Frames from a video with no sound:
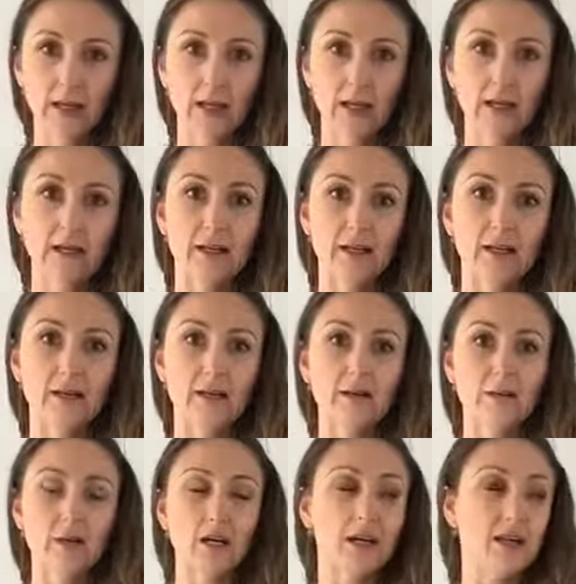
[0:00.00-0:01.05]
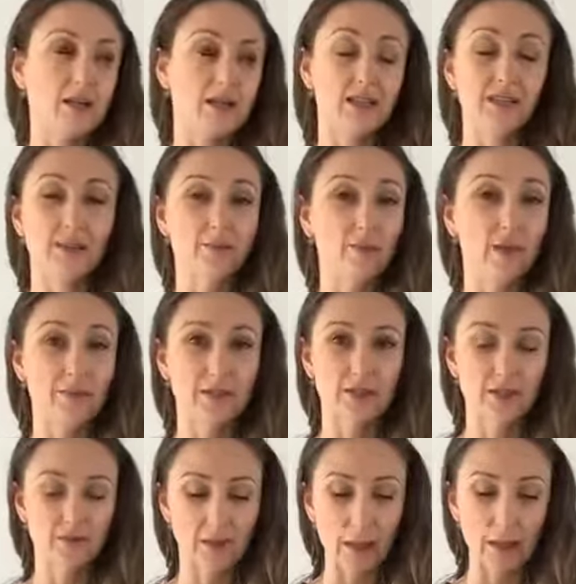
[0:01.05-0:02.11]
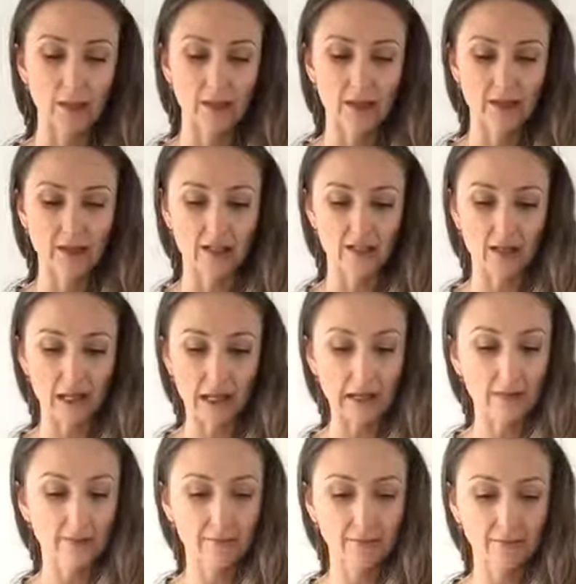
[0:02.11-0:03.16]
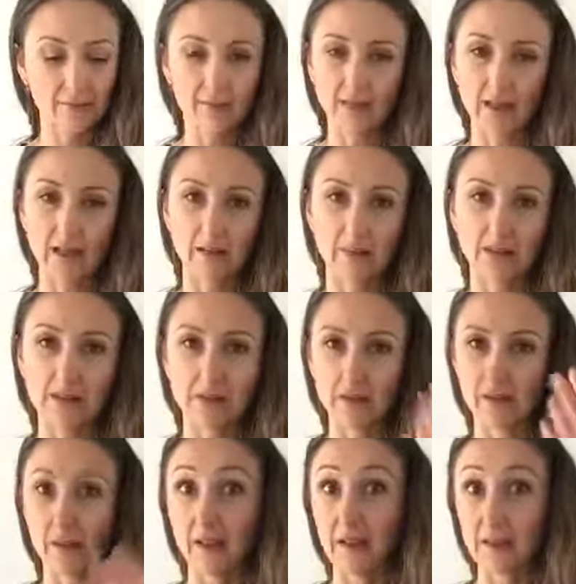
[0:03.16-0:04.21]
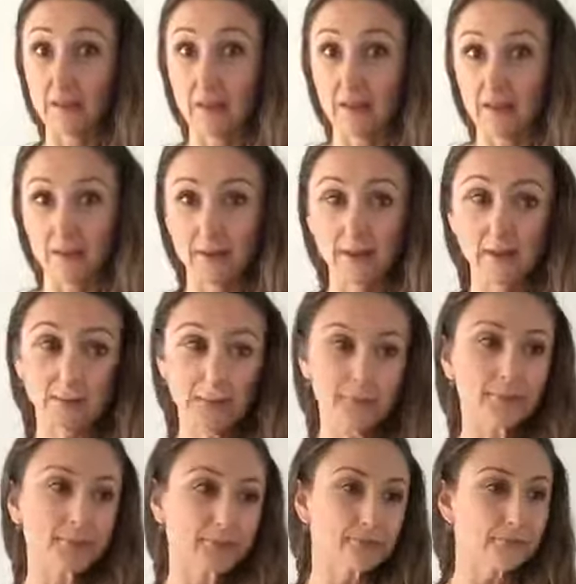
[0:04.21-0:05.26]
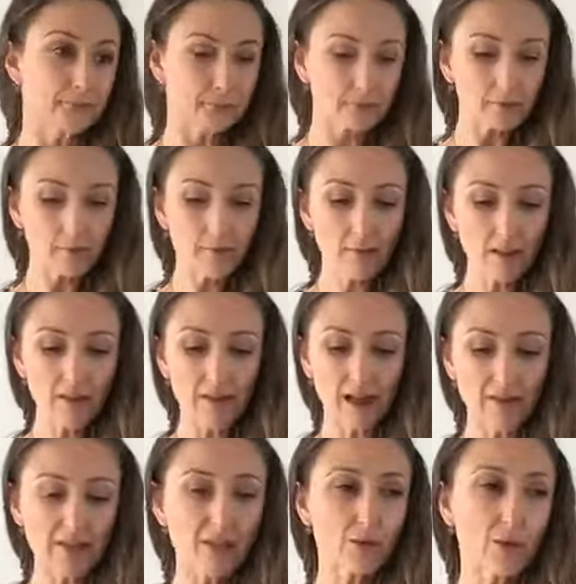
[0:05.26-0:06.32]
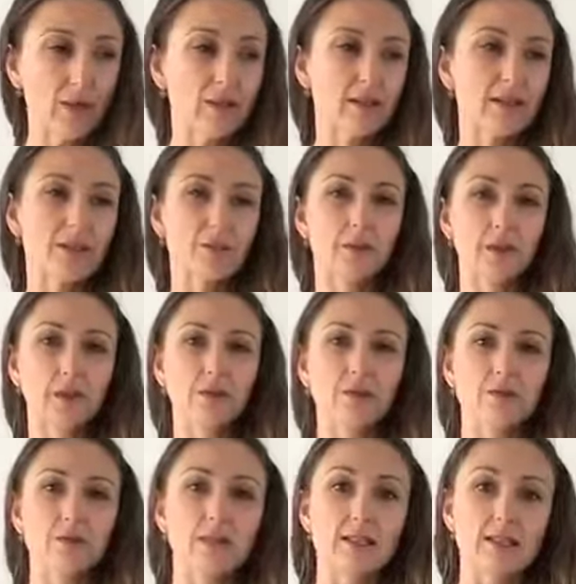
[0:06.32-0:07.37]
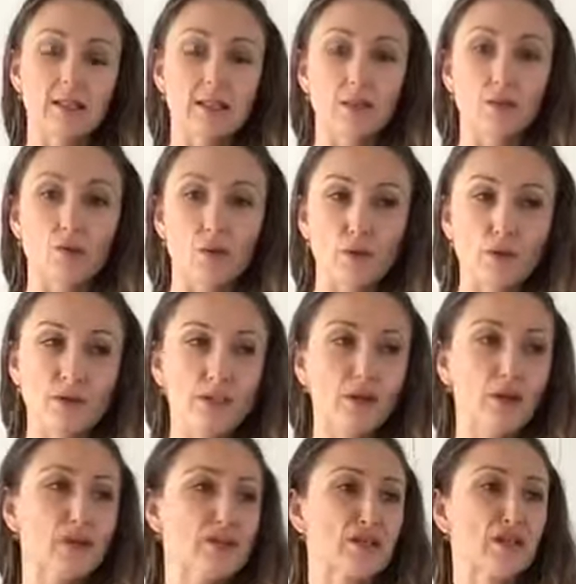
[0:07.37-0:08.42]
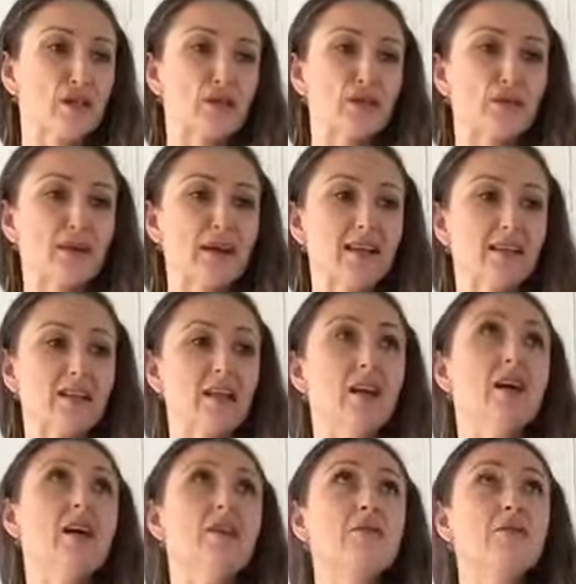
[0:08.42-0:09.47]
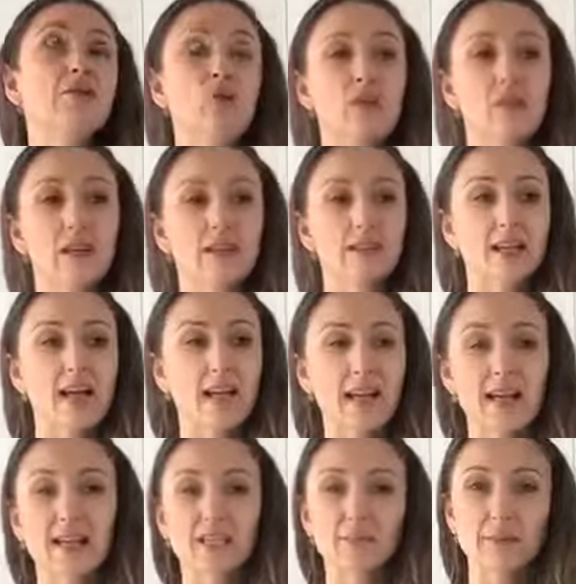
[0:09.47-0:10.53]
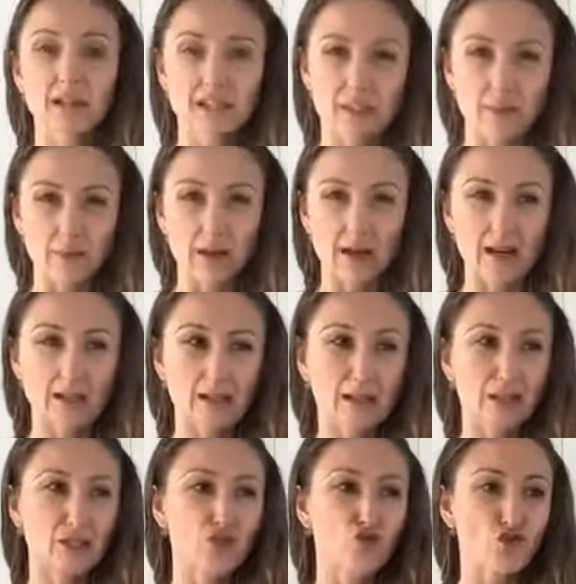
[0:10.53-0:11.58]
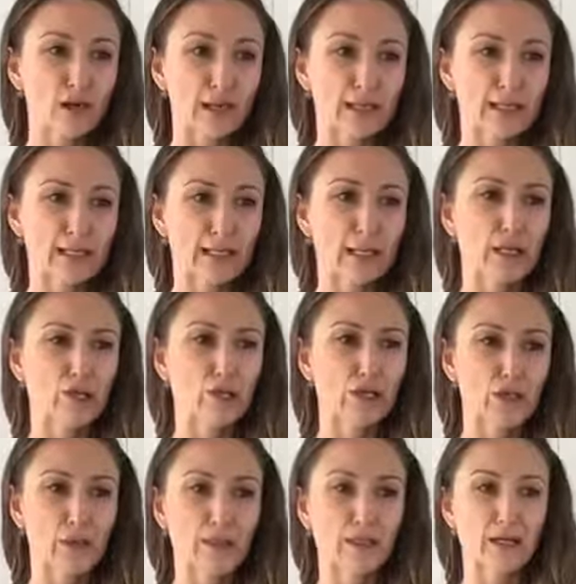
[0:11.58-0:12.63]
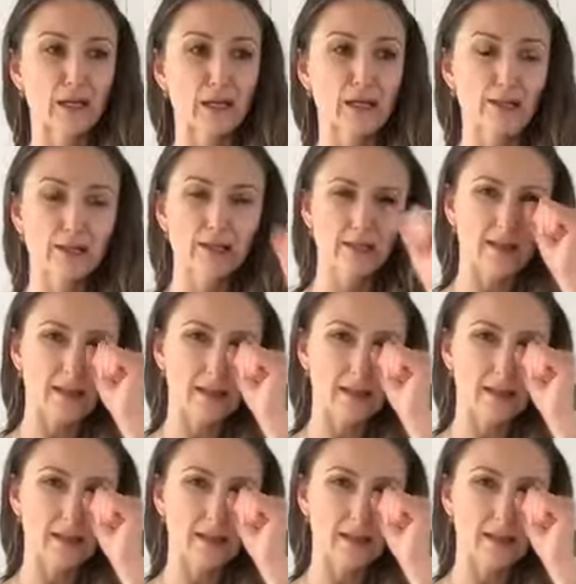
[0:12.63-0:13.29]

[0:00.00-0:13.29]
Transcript: and it's pretty much as frequently as you like until the feelings pass, really. Lavender oil is really good for the skin also, so it's great for things like eczema, psoriasis, dry skin, dermatitis,